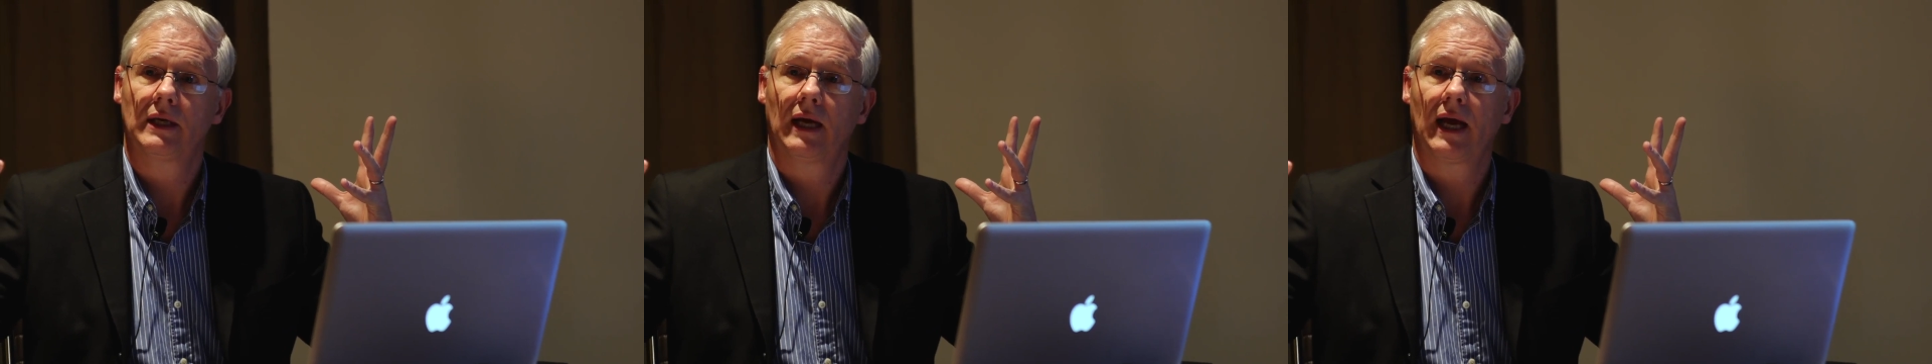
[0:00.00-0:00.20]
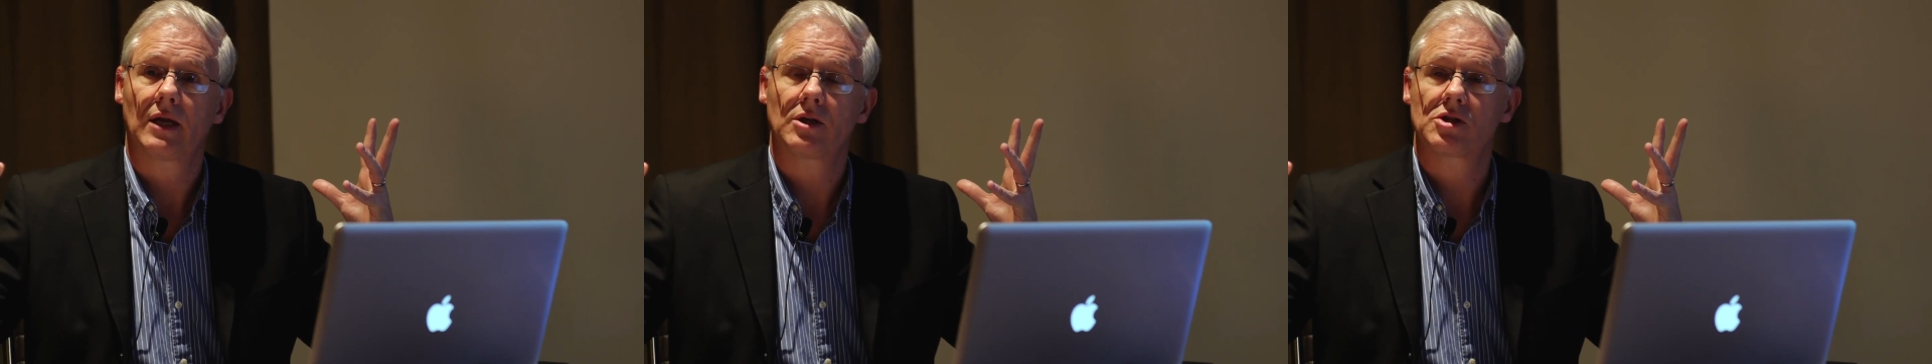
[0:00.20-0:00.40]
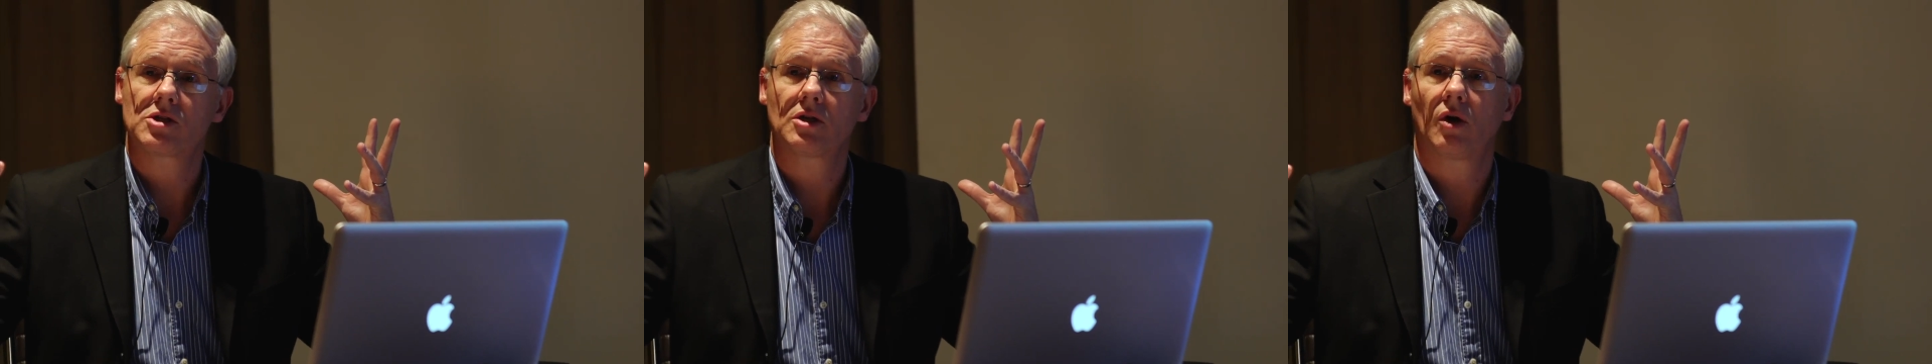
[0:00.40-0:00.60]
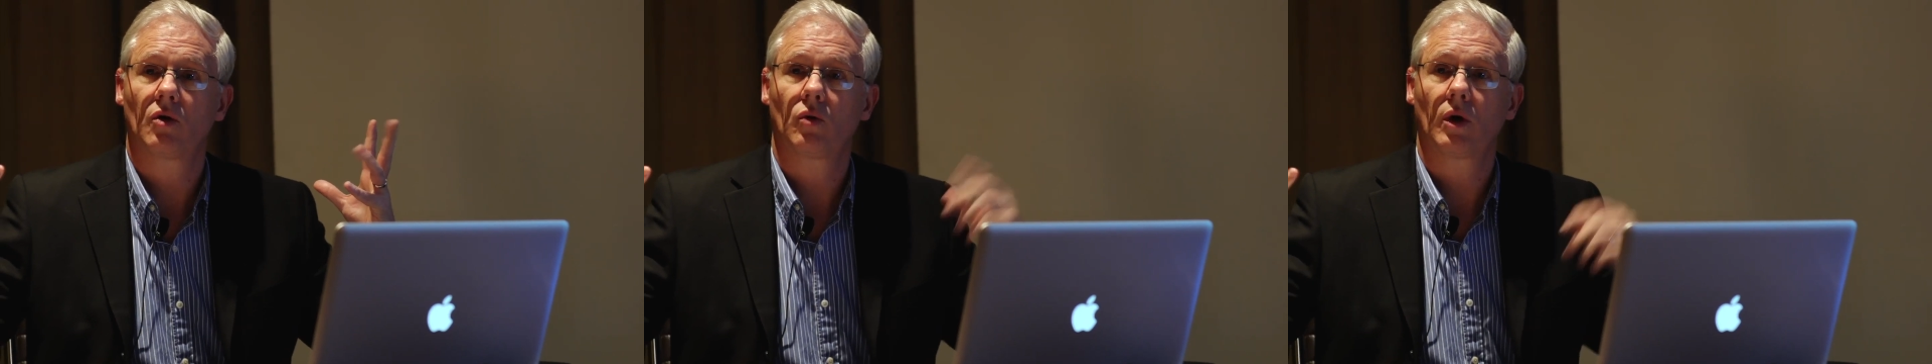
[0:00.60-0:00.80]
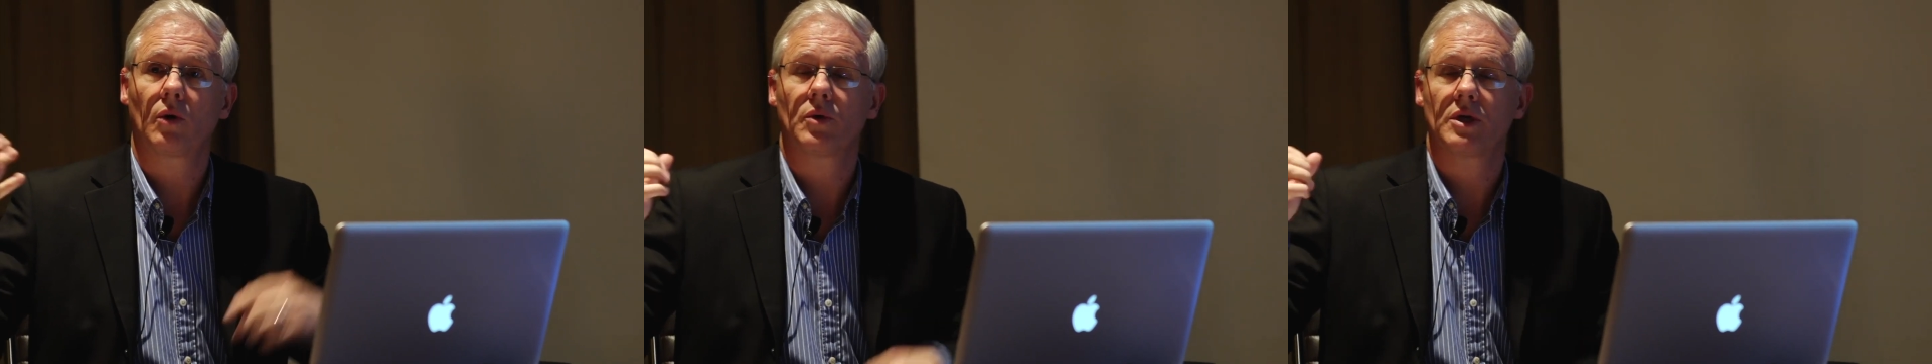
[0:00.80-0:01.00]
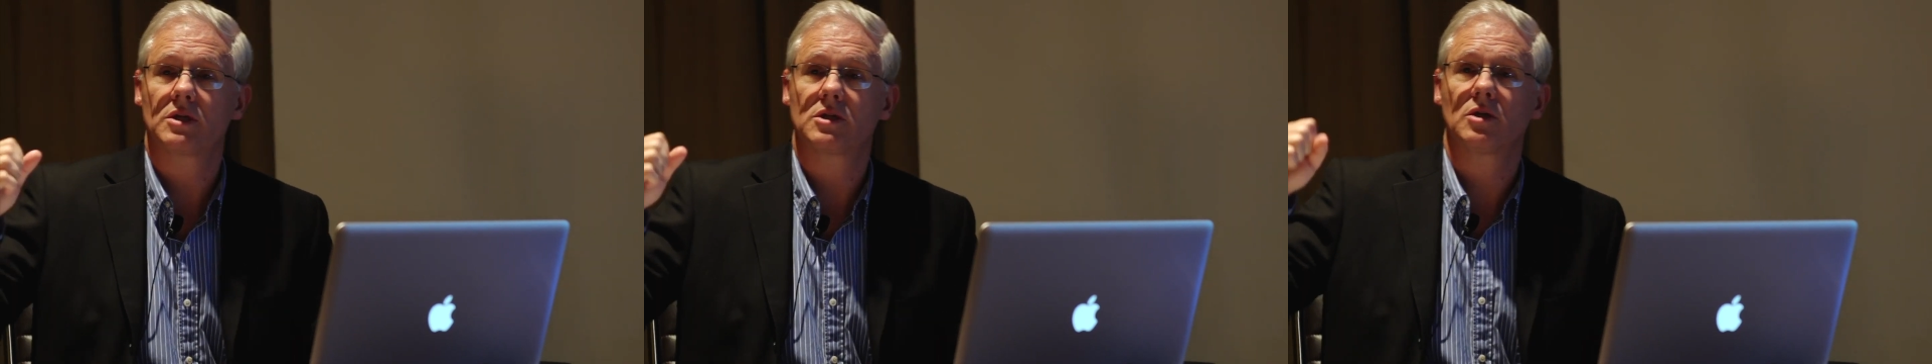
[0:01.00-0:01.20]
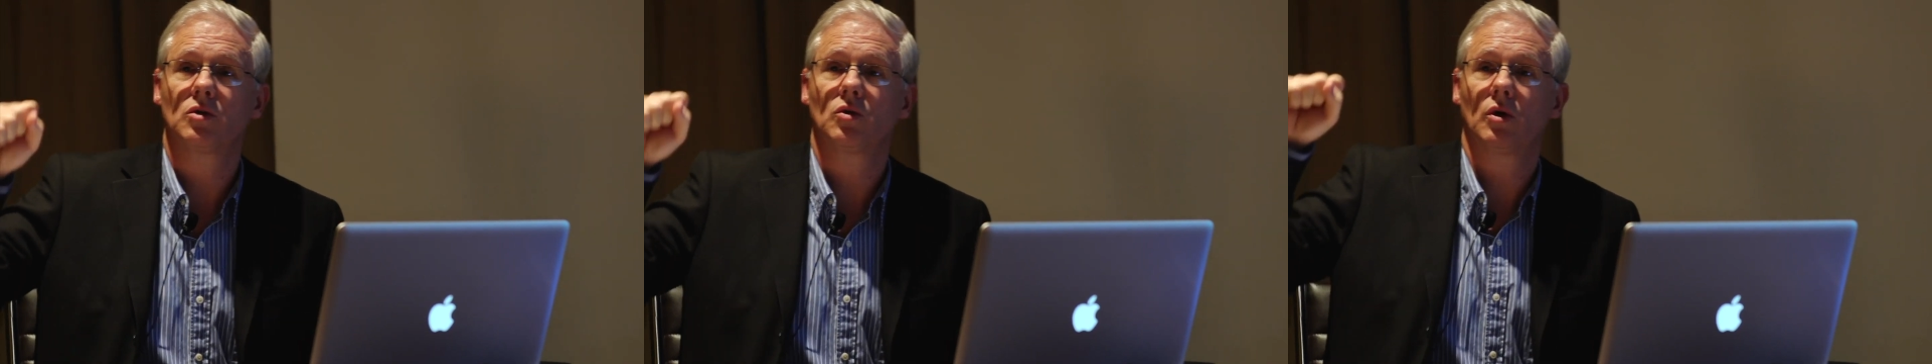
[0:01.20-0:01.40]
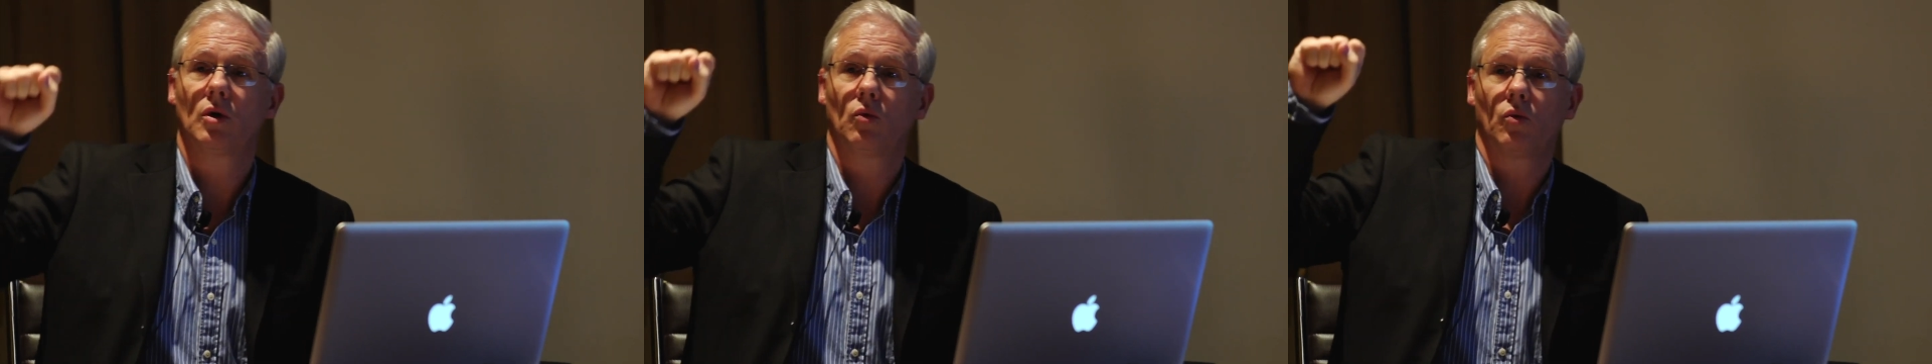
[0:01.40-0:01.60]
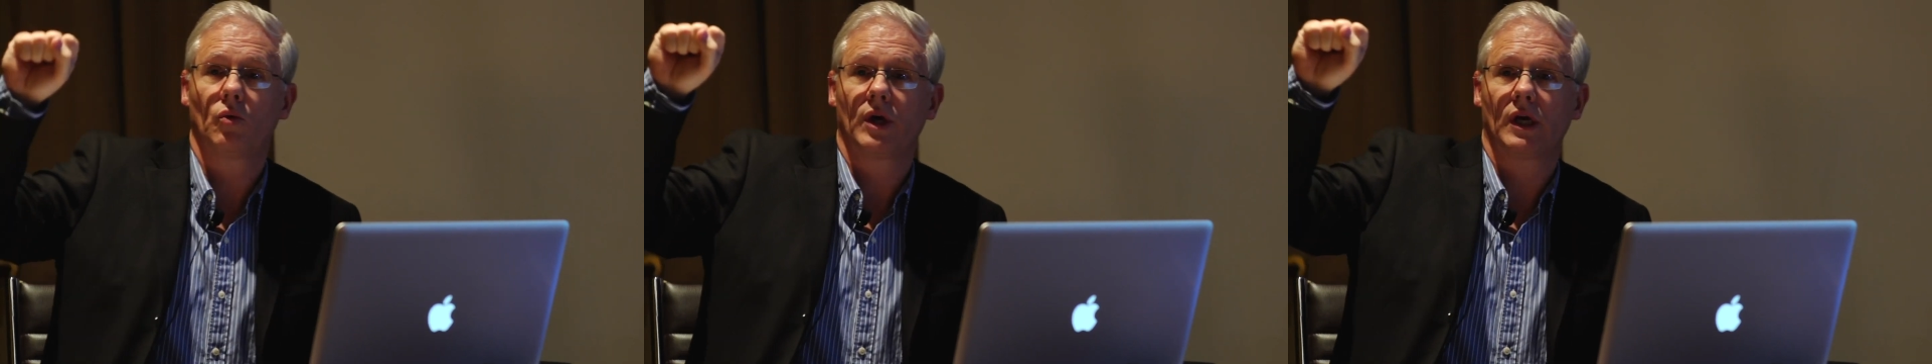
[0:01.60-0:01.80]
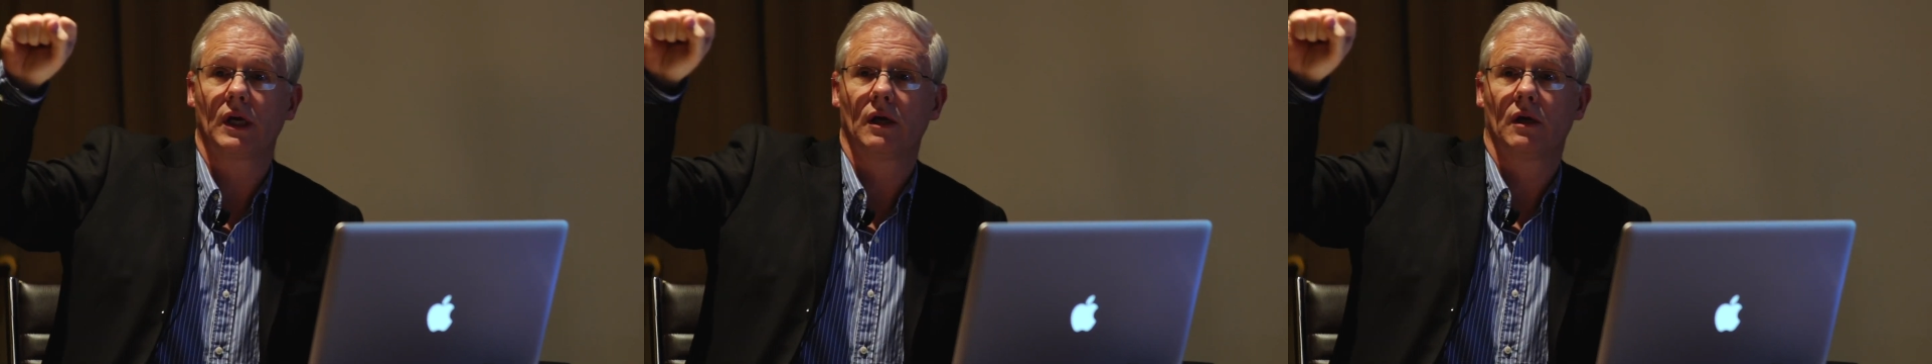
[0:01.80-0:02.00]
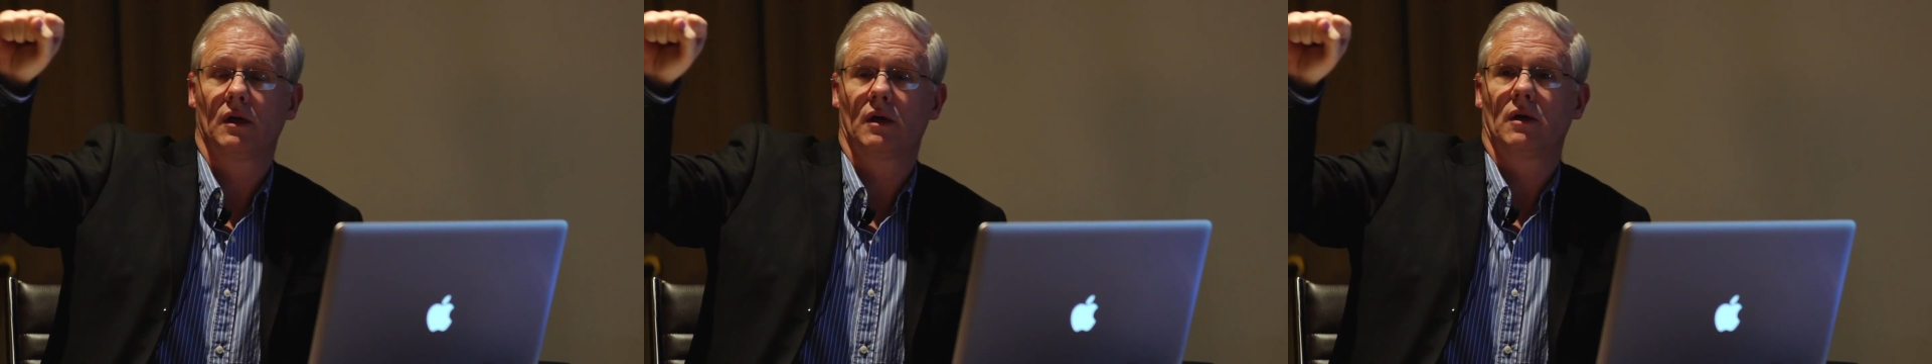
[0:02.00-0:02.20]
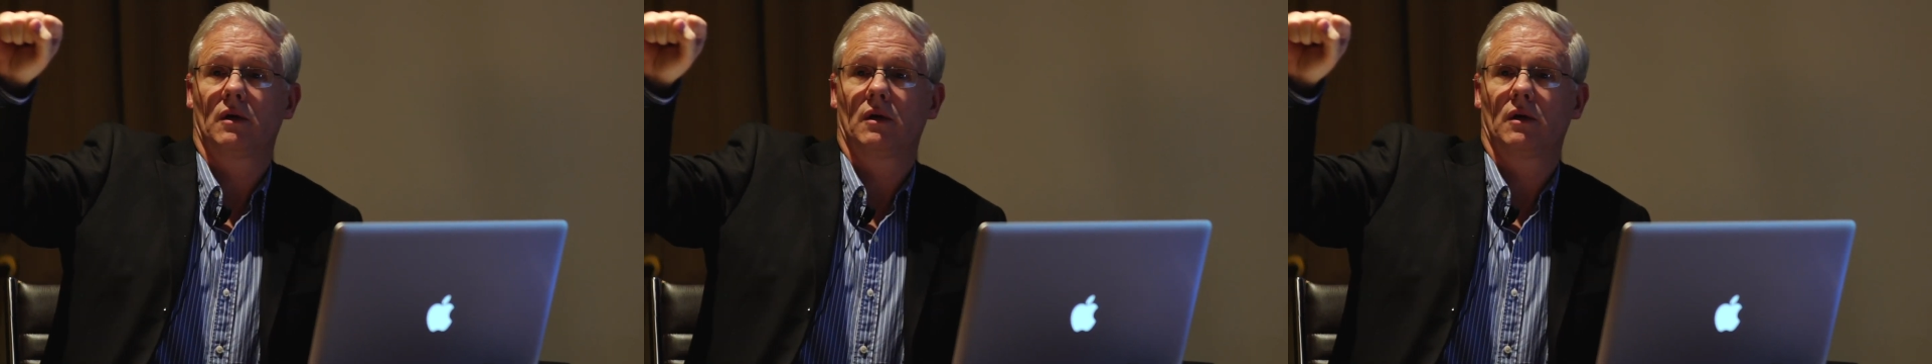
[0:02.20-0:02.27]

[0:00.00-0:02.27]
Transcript: And so what do?